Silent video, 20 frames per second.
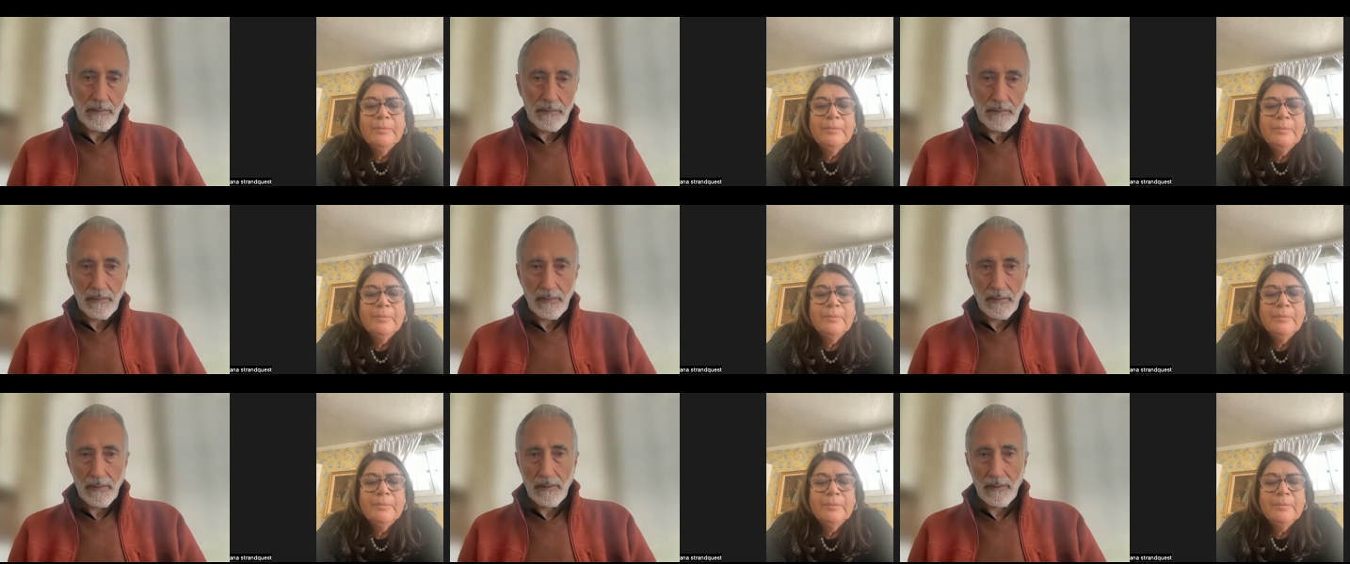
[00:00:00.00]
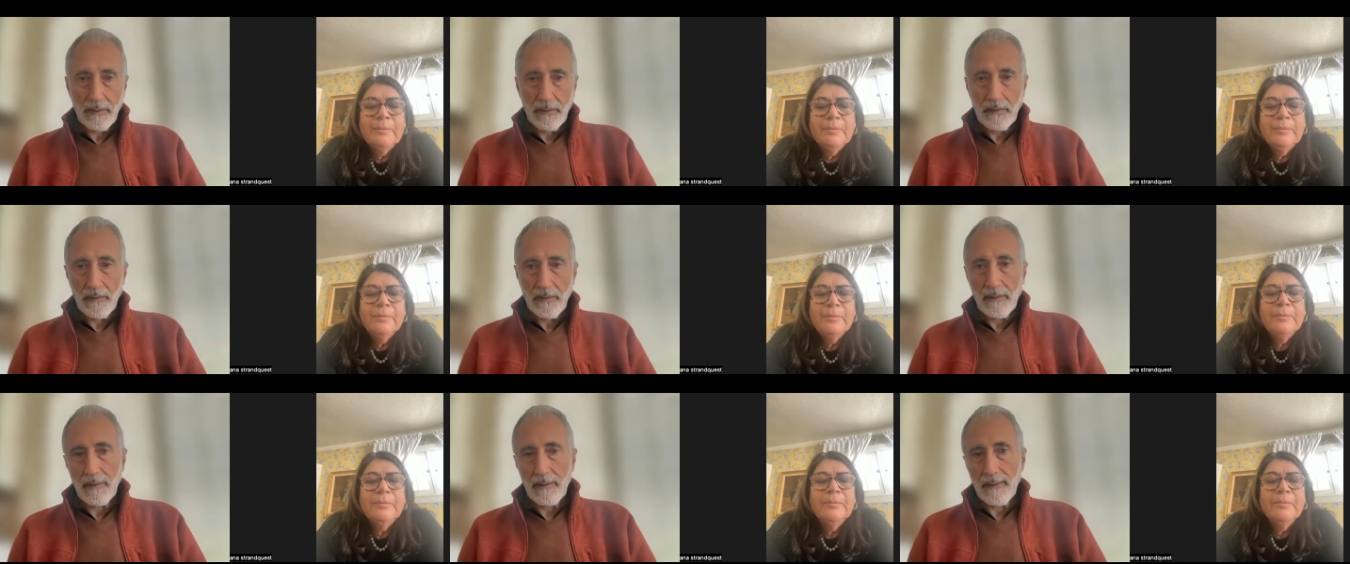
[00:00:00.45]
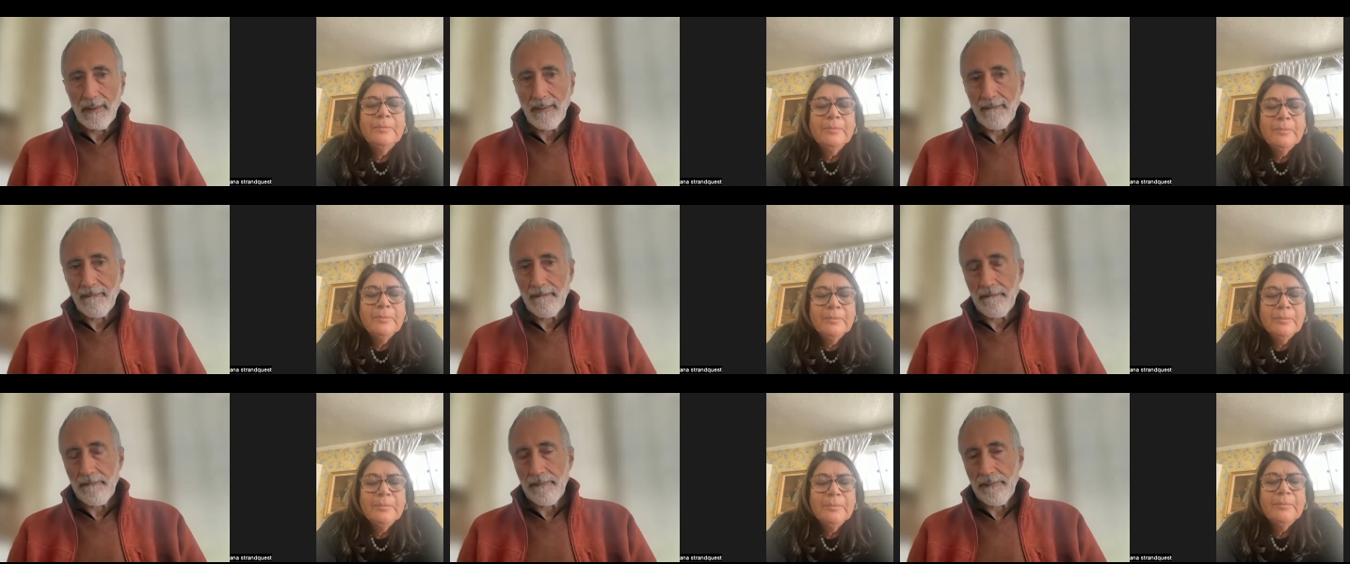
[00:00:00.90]

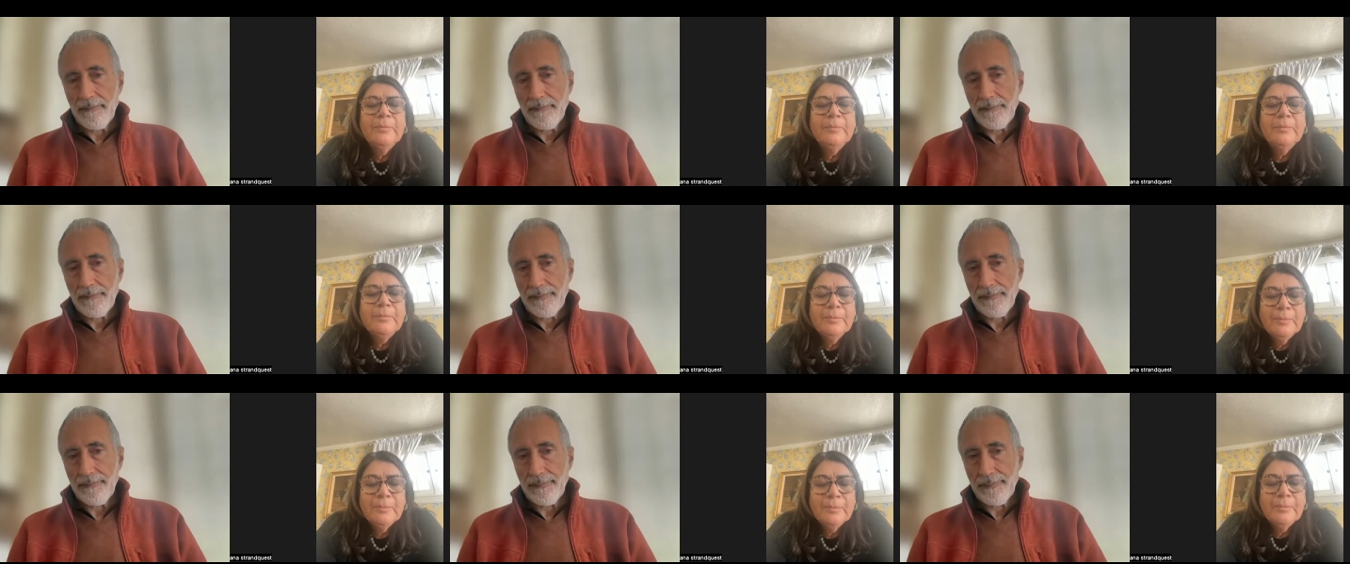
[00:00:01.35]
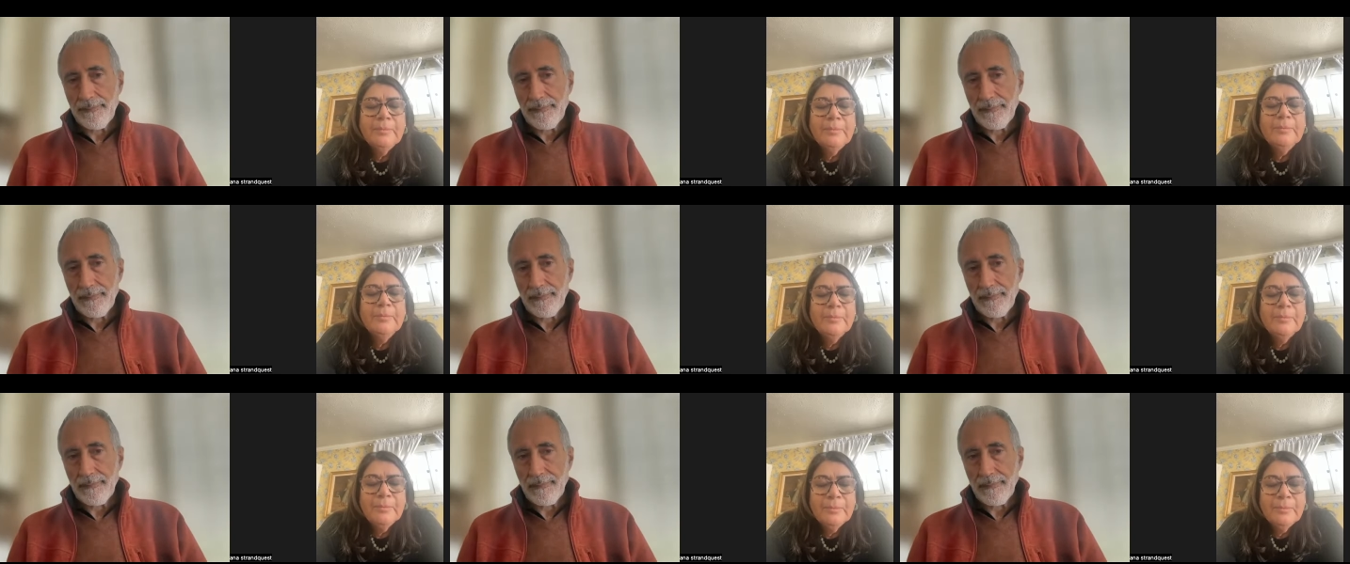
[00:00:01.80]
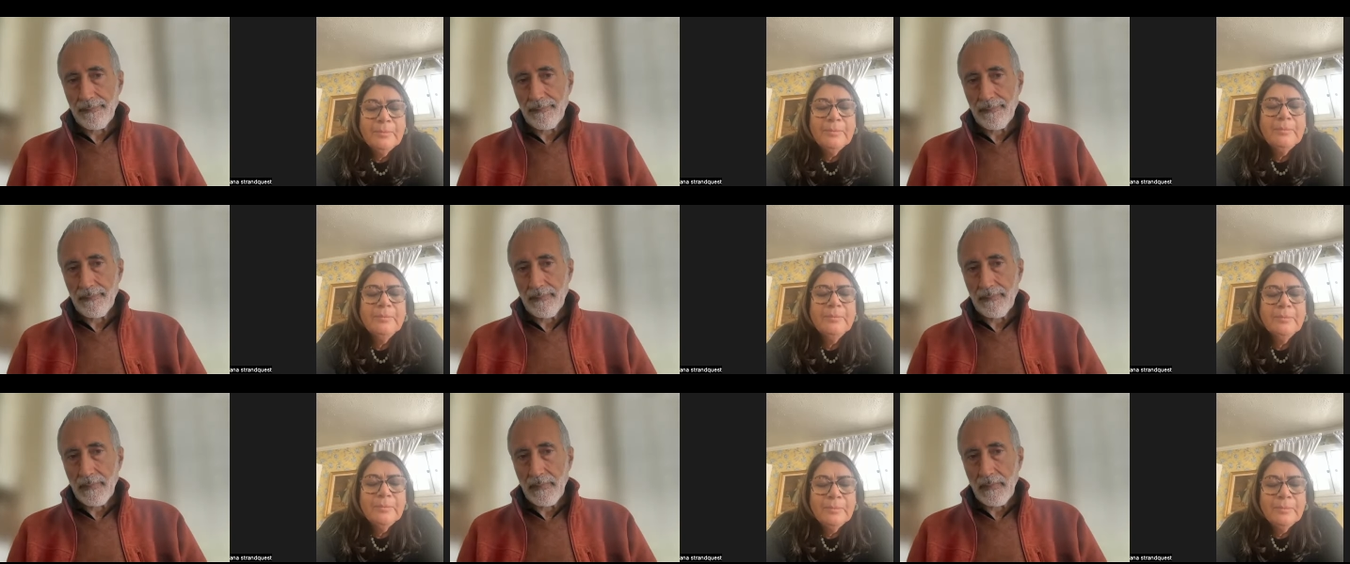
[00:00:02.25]

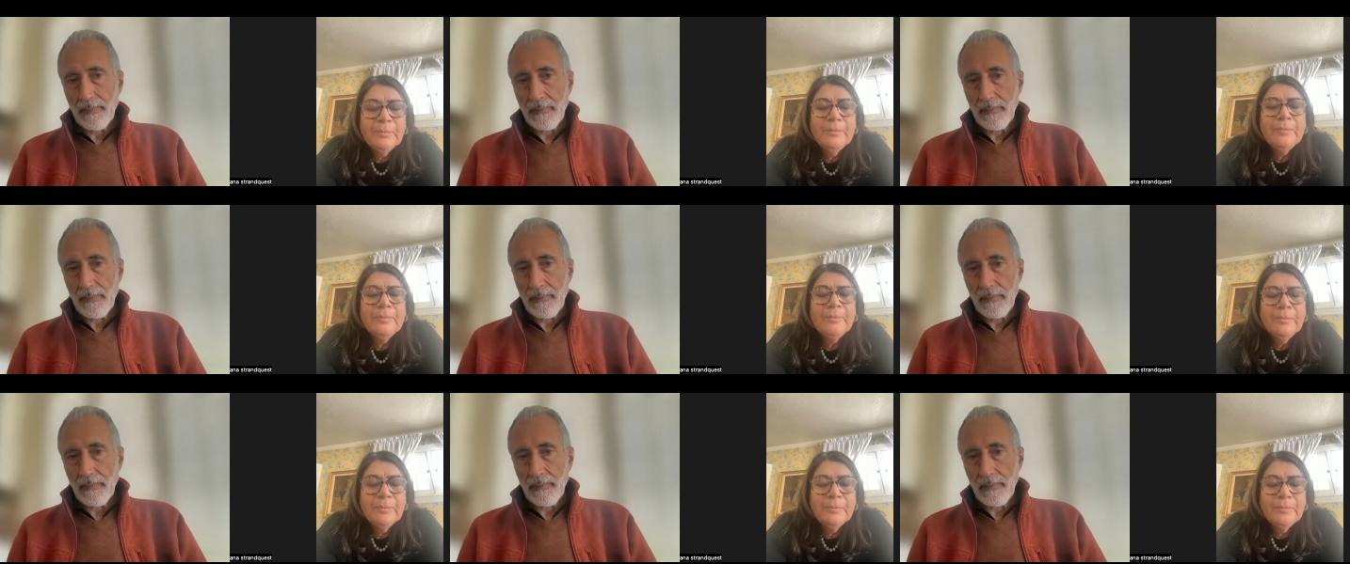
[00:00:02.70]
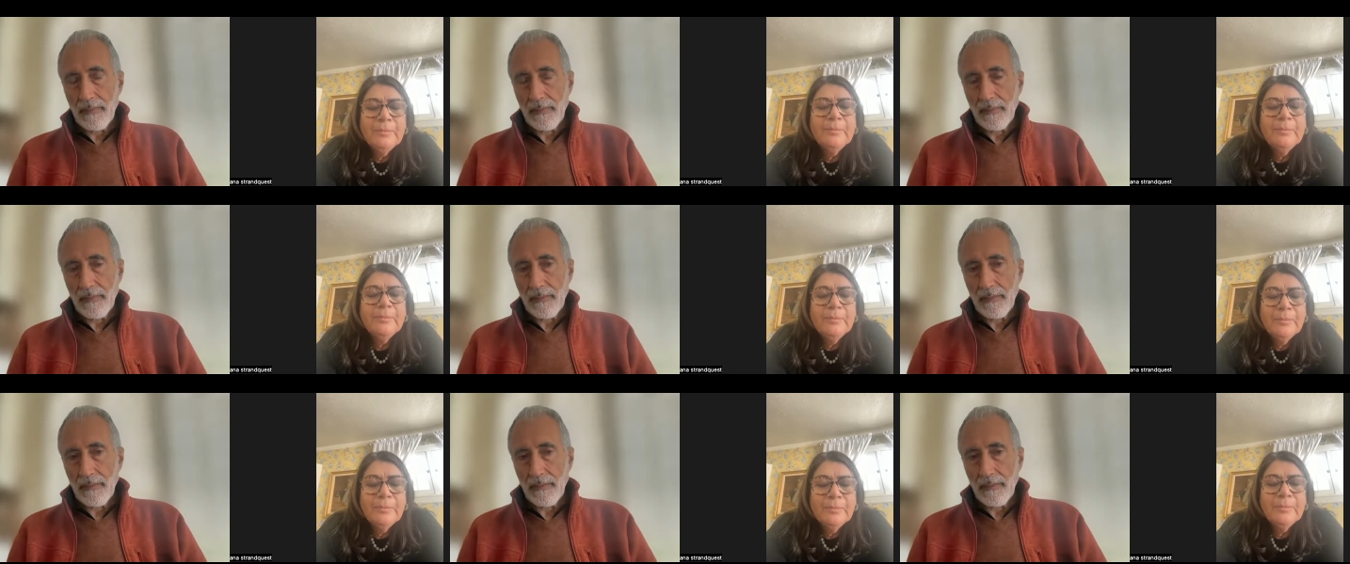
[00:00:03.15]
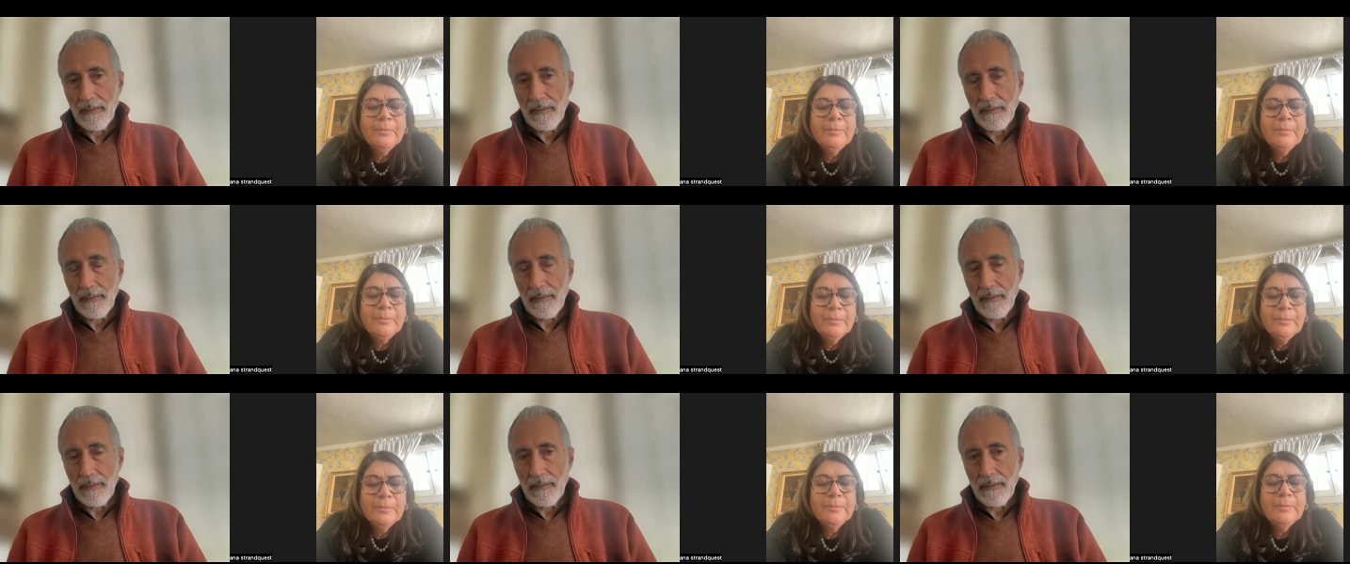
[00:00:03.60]

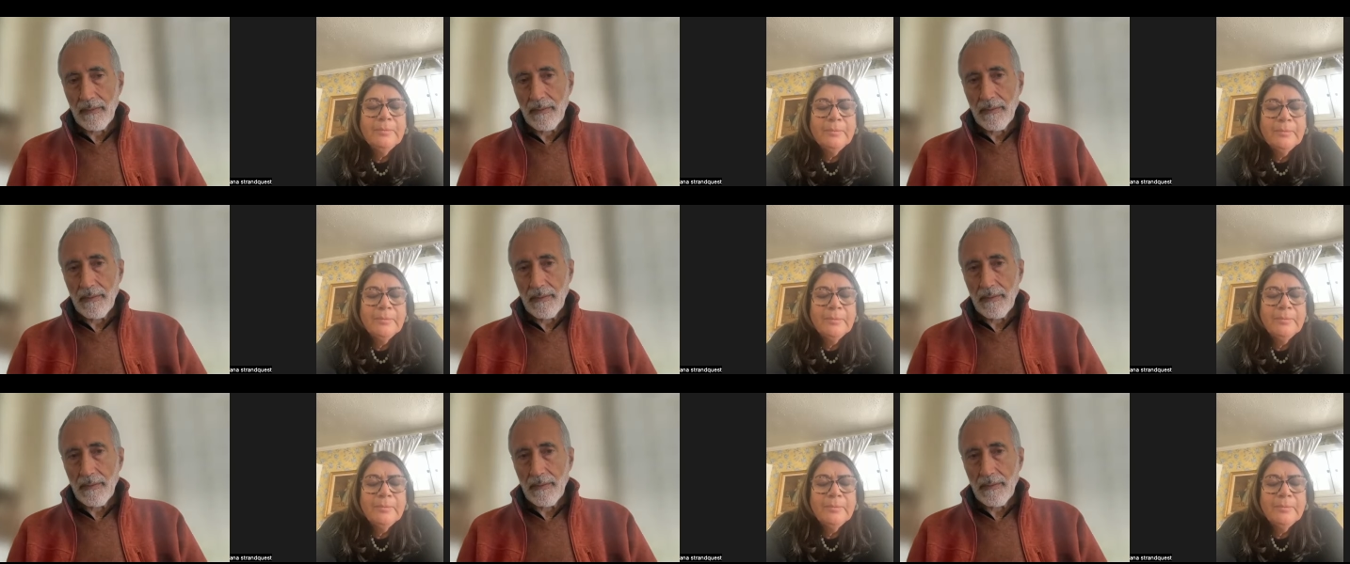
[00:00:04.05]
(no one is talking)